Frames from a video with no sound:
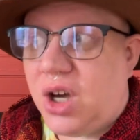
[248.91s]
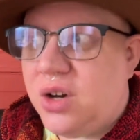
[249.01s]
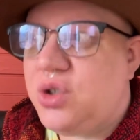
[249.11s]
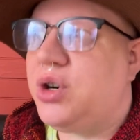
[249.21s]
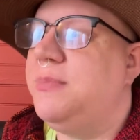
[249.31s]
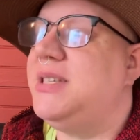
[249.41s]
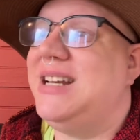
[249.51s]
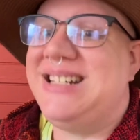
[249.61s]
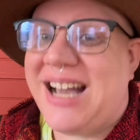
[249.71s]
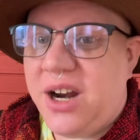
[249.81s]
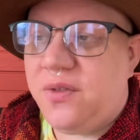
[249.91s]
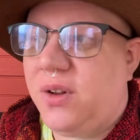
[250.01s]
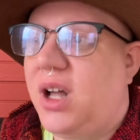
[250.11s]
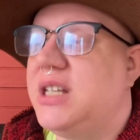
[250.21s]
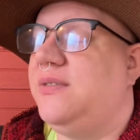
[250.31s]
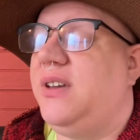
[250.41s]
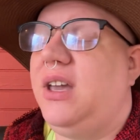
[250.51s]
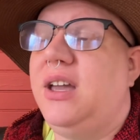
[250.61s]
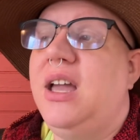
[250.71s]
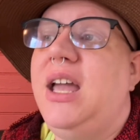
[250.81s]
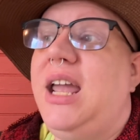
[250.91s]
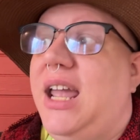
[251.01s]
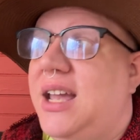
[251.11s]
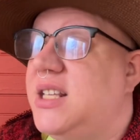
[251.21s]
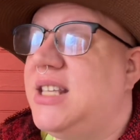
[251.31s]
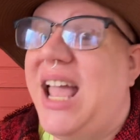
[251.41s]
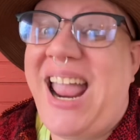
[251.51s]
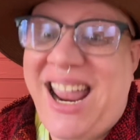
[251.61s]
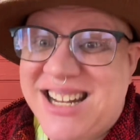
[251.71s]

Donald Trump's entire philosophy is